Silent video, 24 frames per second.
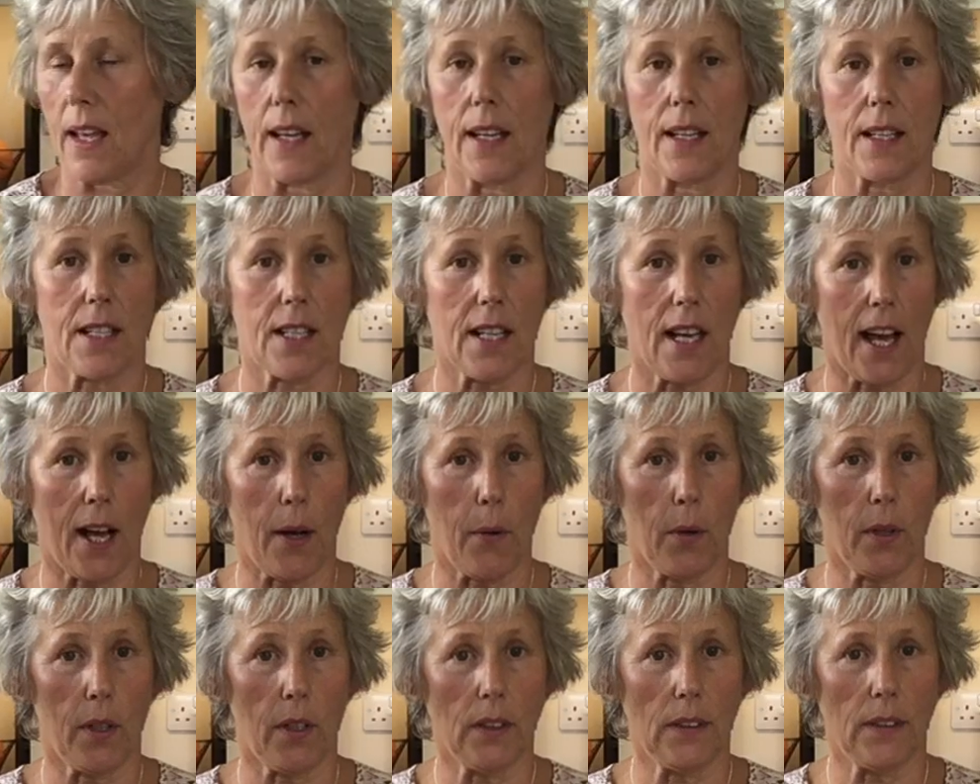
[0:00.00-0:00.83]
a
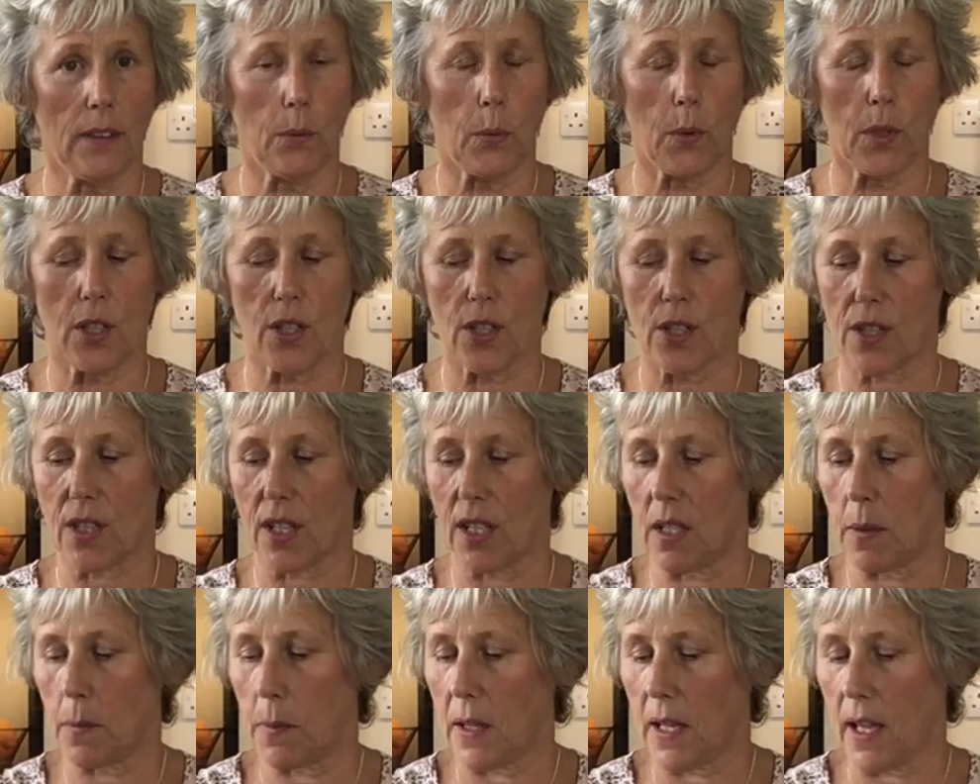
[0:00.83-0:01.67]
towel, which is
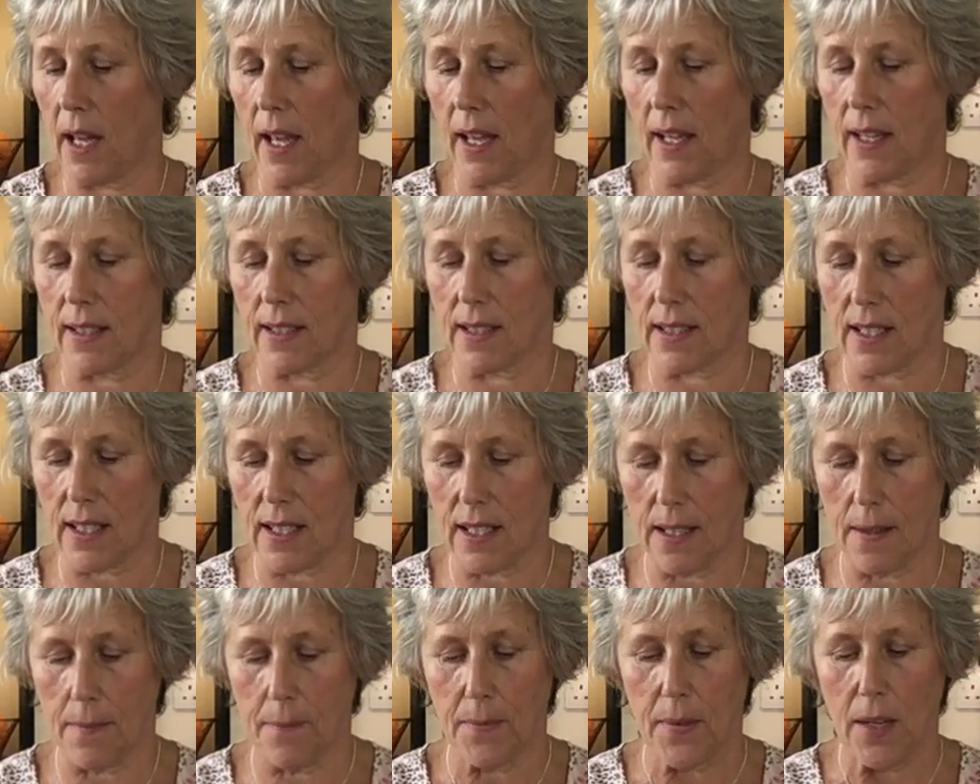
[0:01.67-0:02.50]
going to be
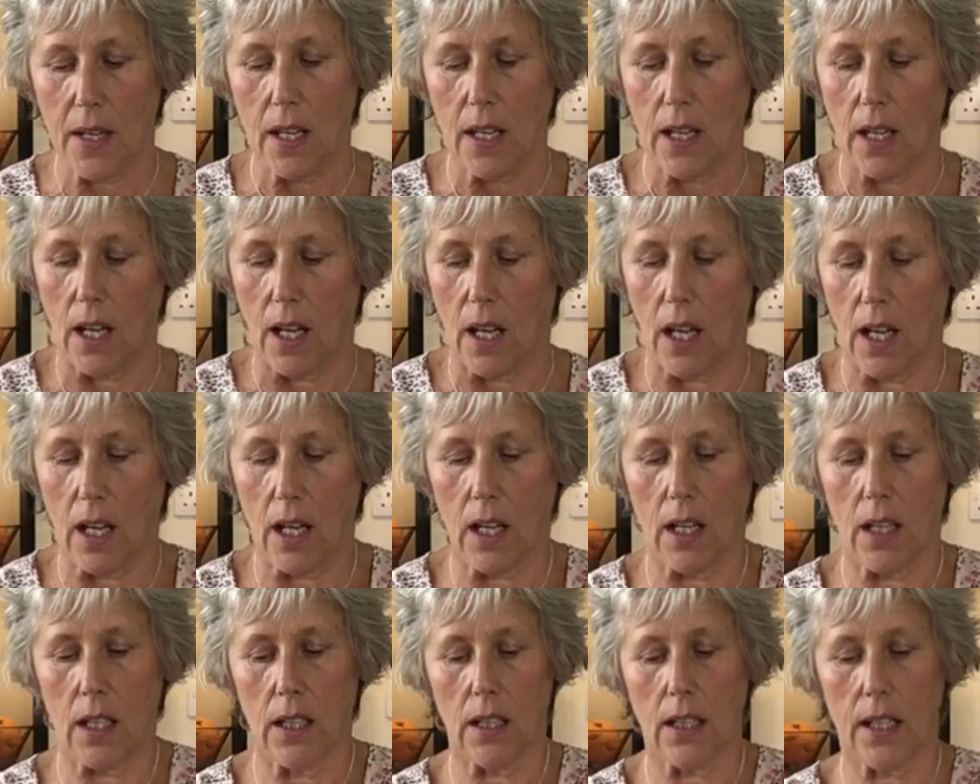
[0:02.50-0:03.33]
handy,
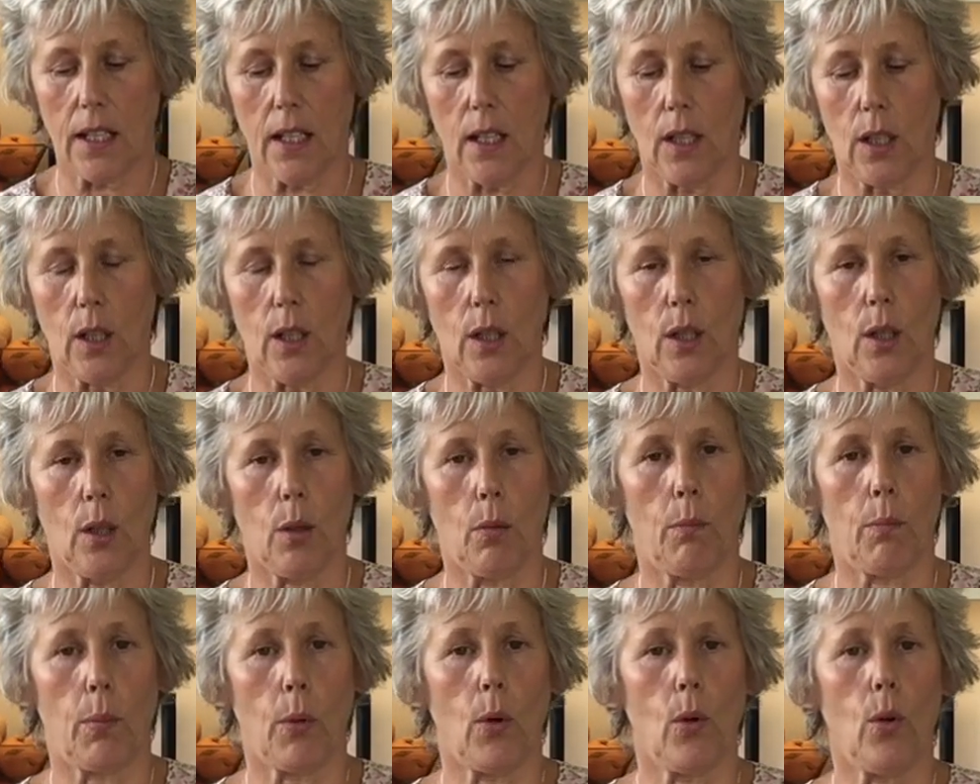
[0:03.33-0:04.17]
a little
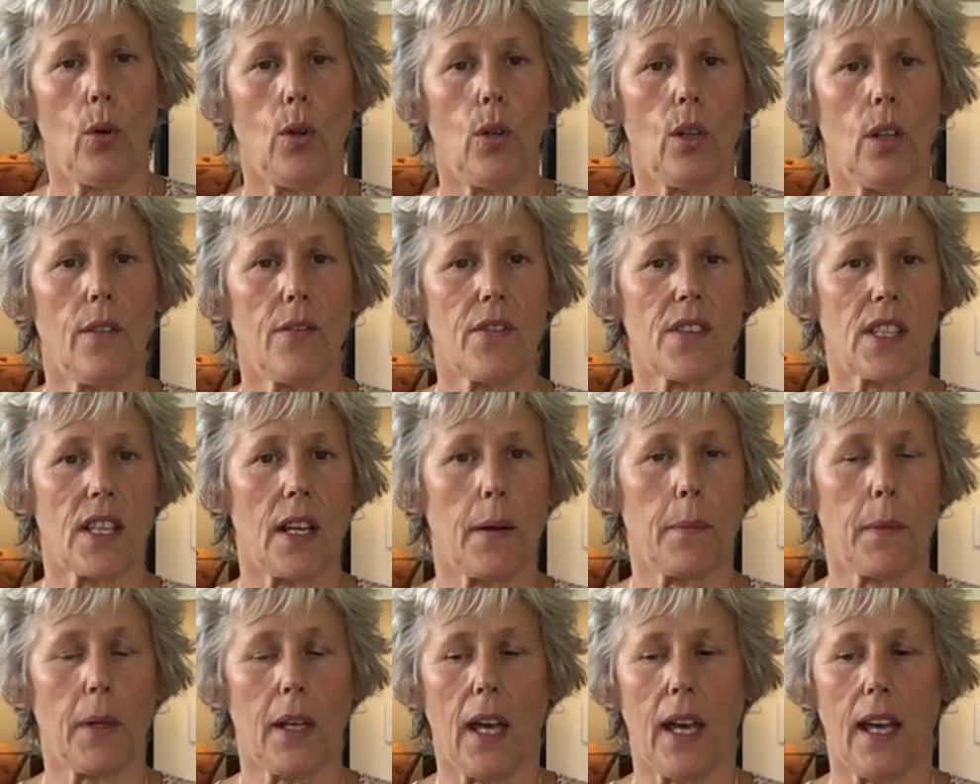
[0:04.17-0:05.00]
bowl of
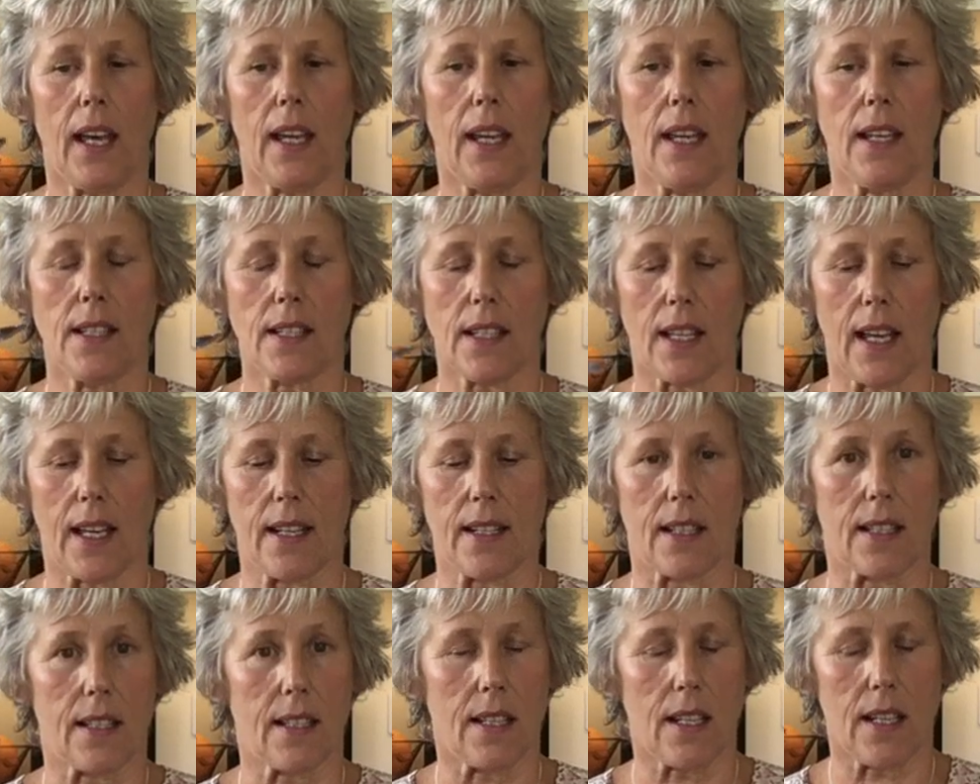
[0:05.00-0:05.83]
some kind and
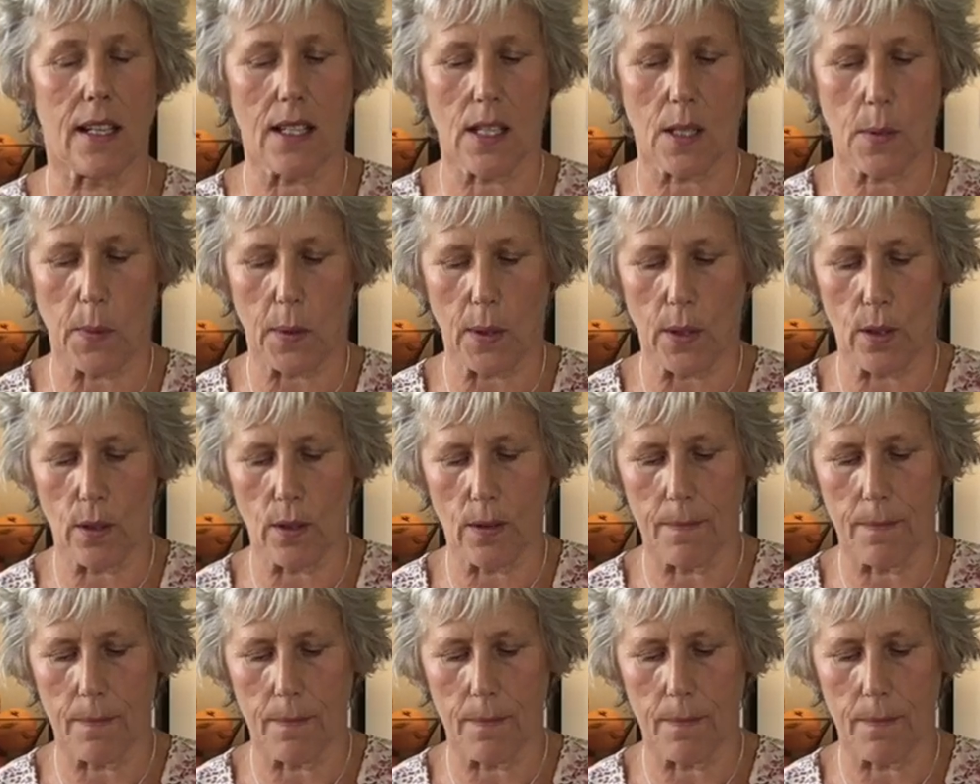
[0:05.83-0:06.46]
a teaspoon.